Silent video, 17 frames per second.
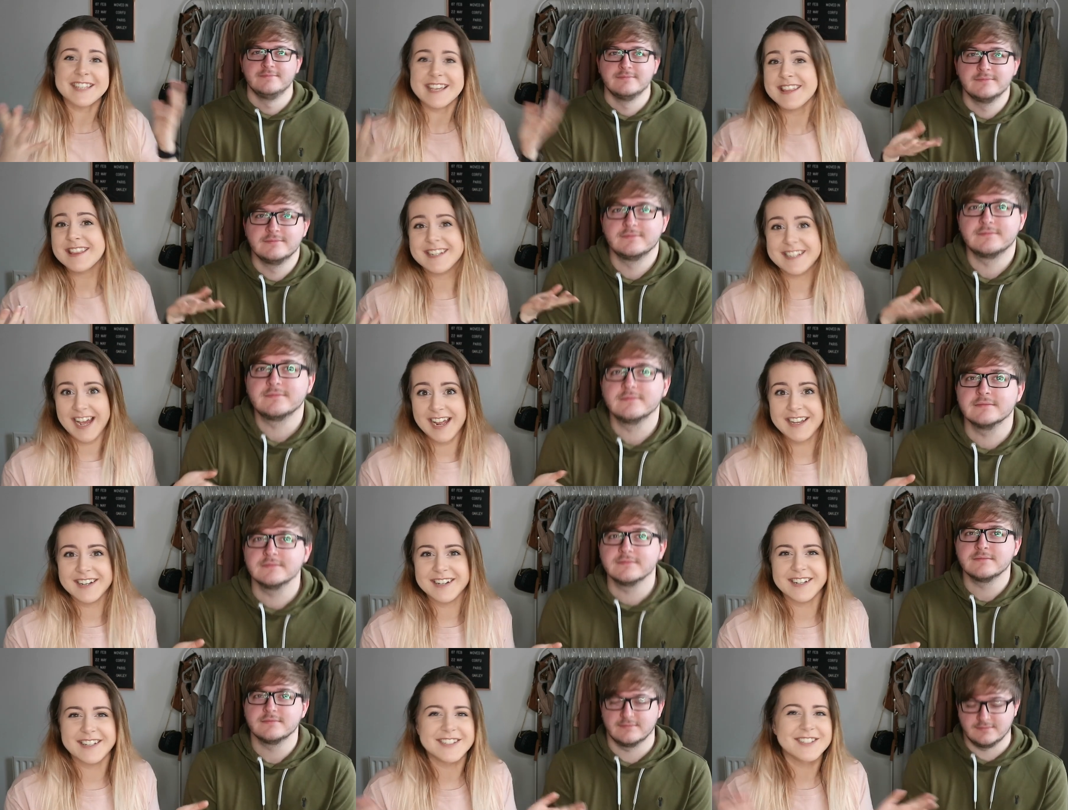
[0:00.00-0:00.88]
Speaker 1: seen the
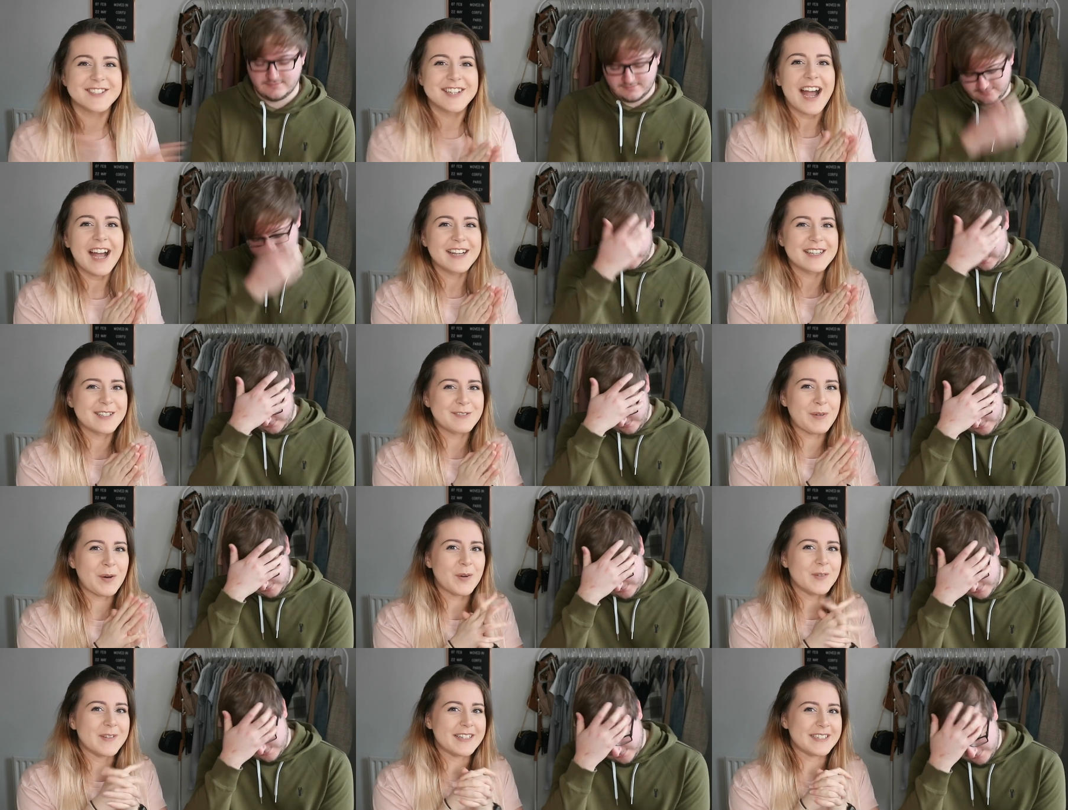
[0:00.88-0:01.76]
title. Jack has
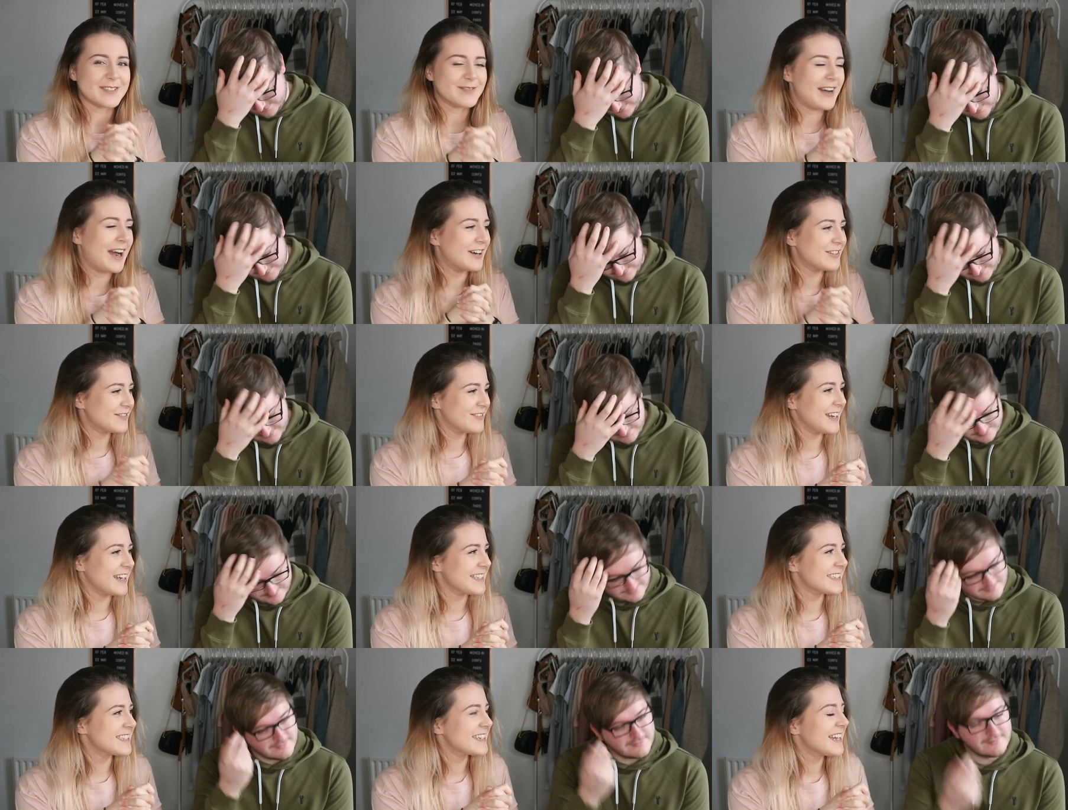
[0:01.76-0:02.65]
bought me some
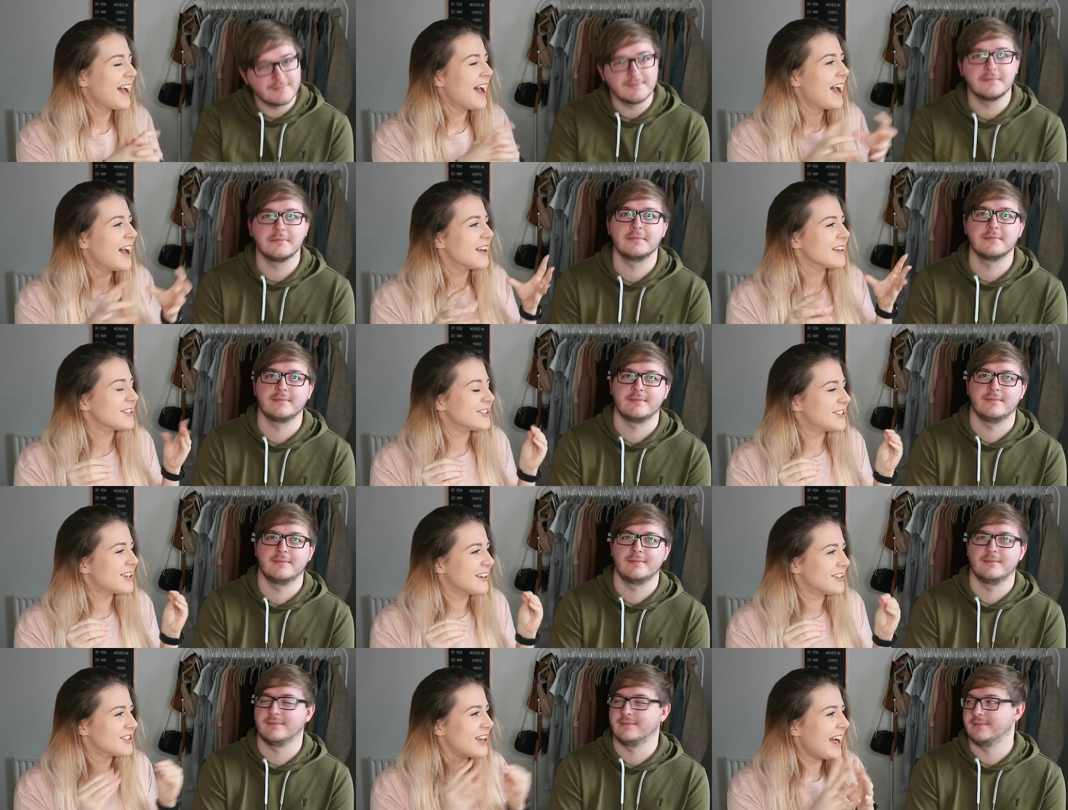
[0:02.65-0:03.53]
outfits.
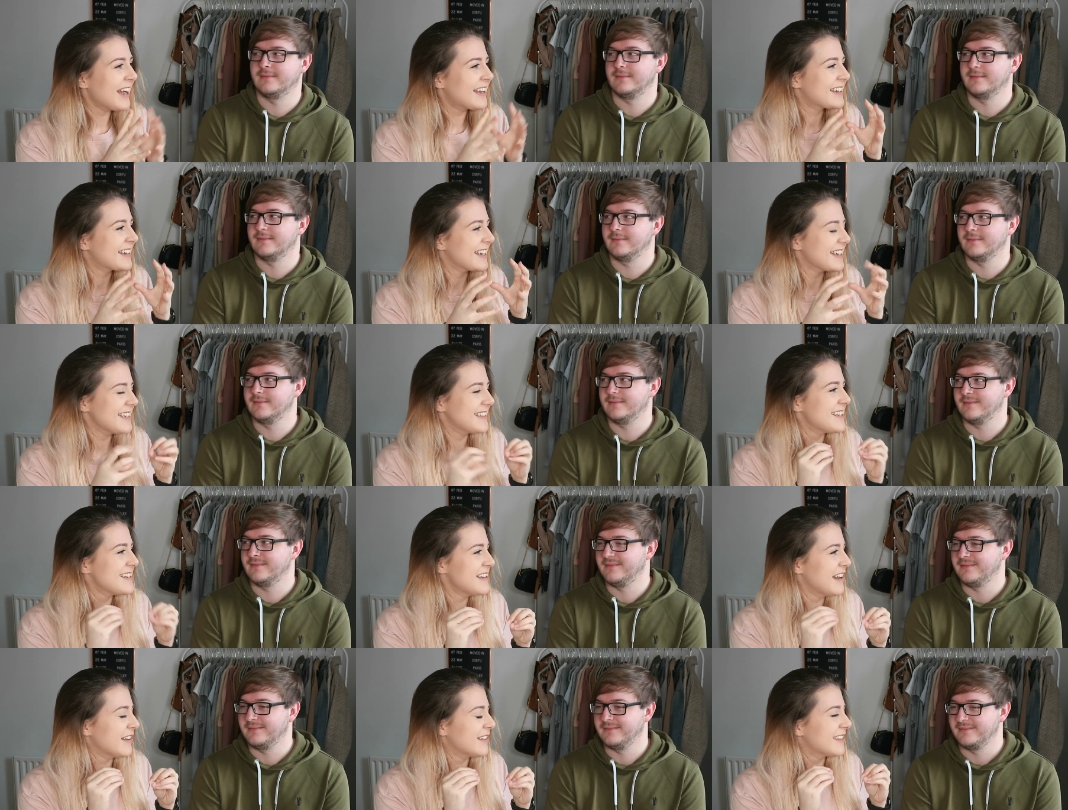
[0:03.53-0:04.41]
Jack
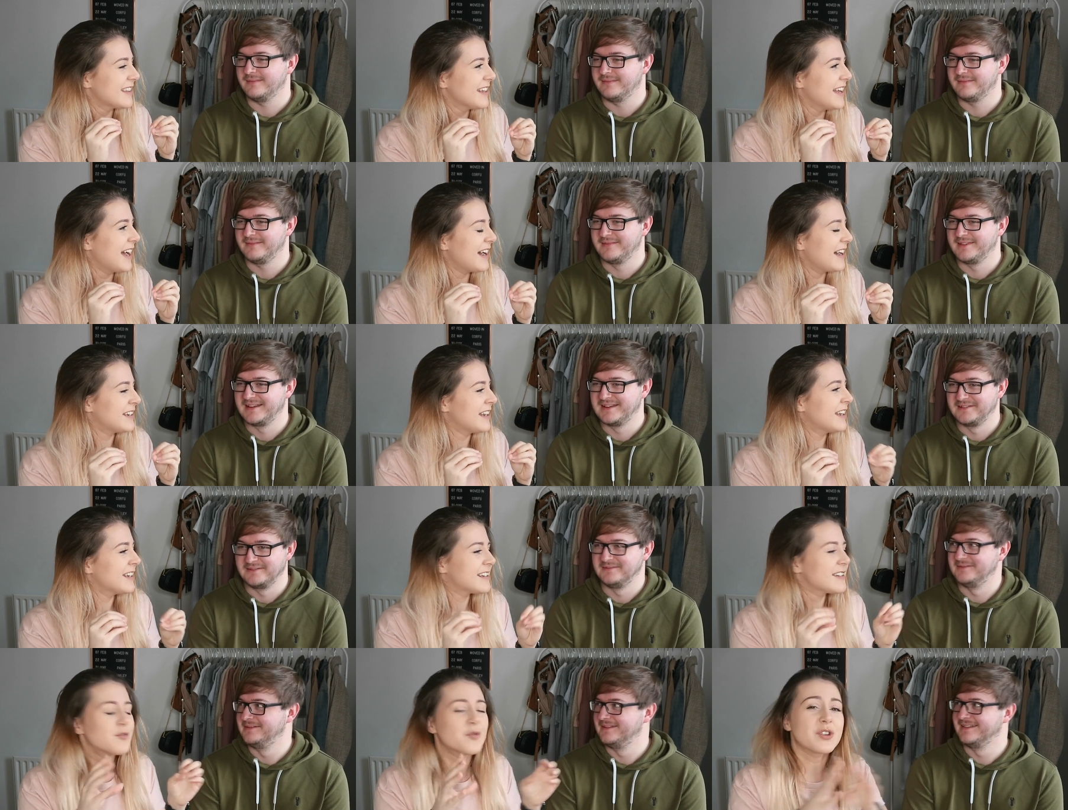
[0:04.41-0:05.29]
isn't... Uh,
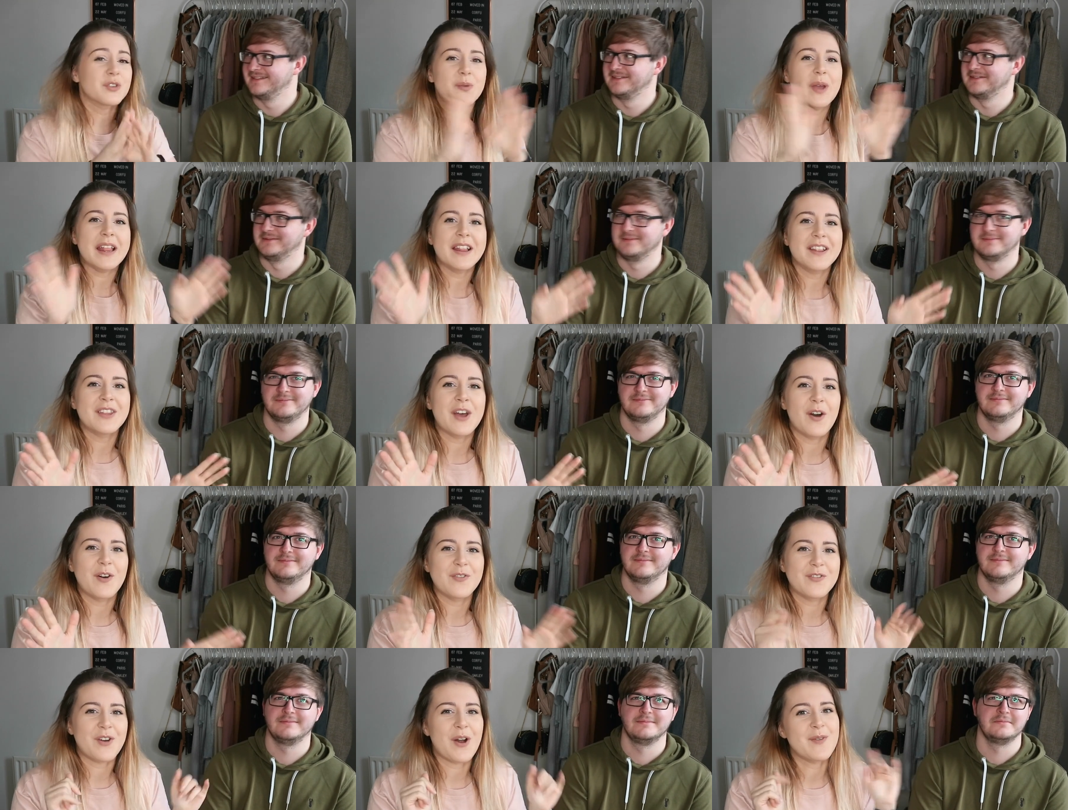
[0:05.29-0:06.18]
we'll
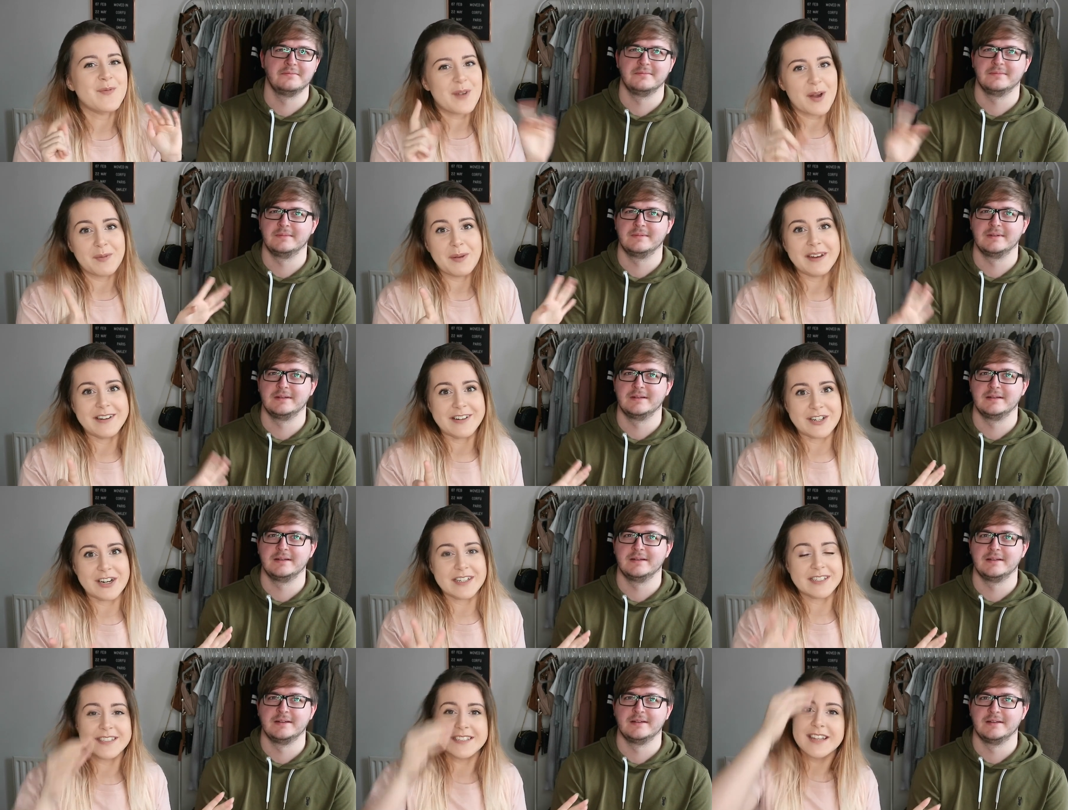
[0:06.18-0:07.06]
know from my
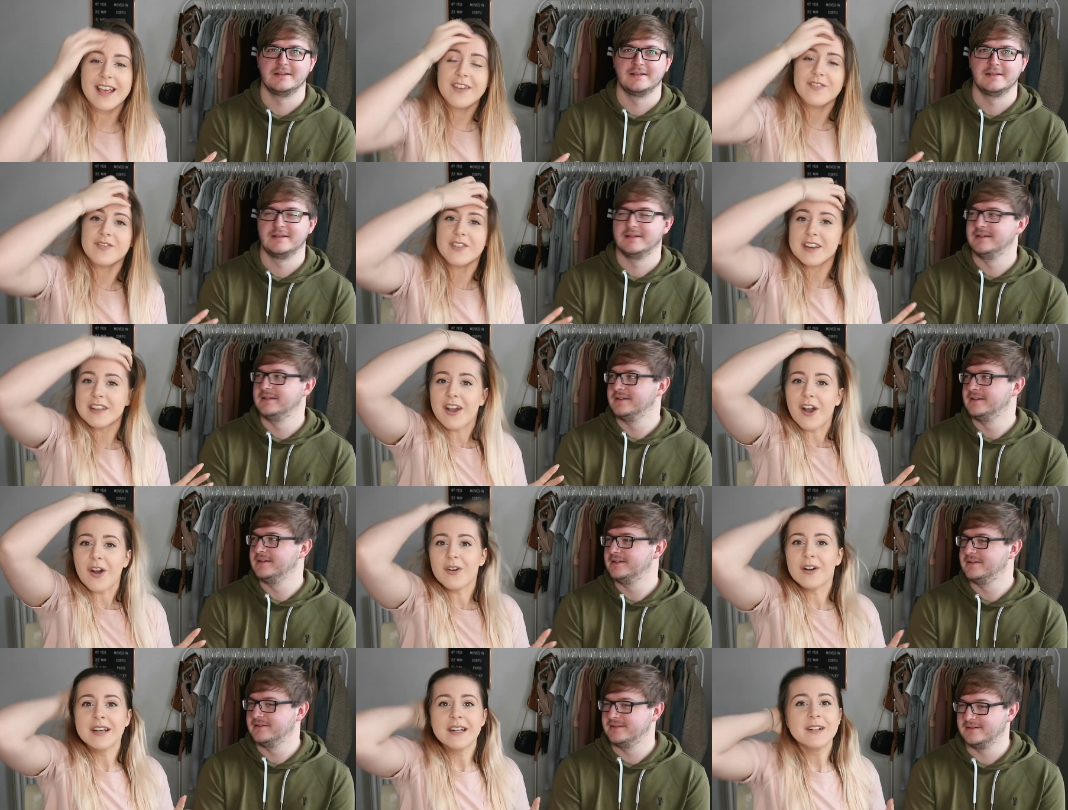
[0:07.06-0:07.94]
Pinterest
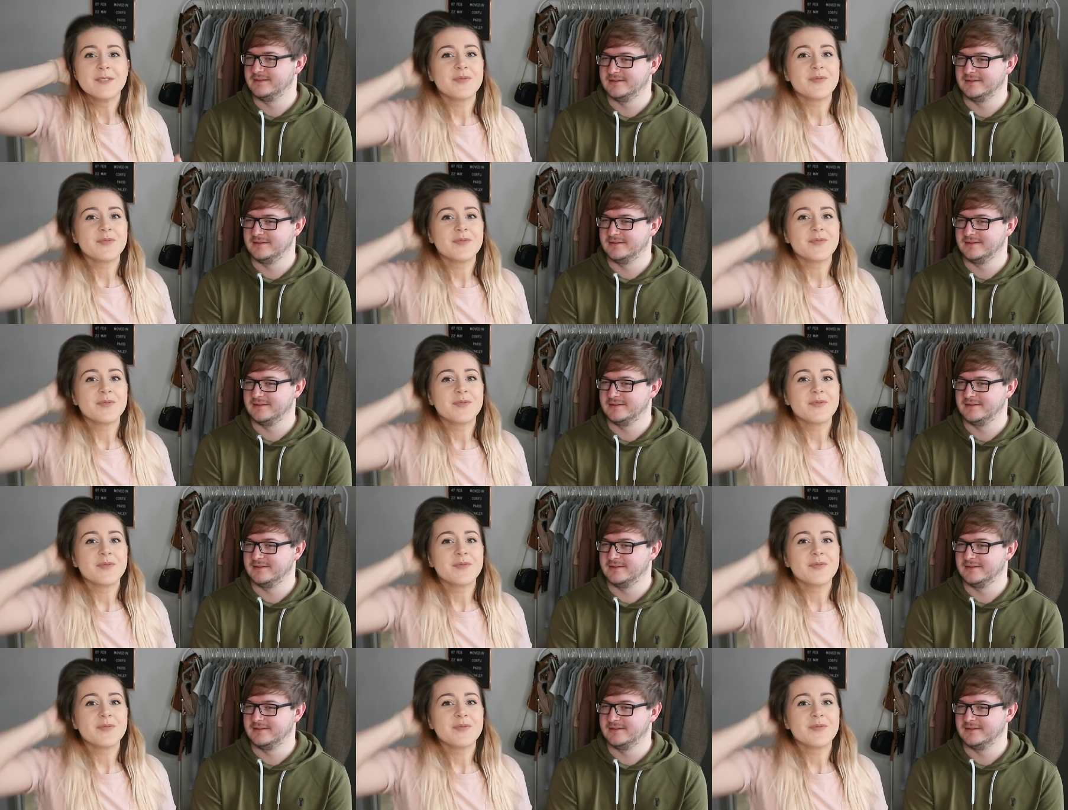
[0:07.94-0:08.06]
video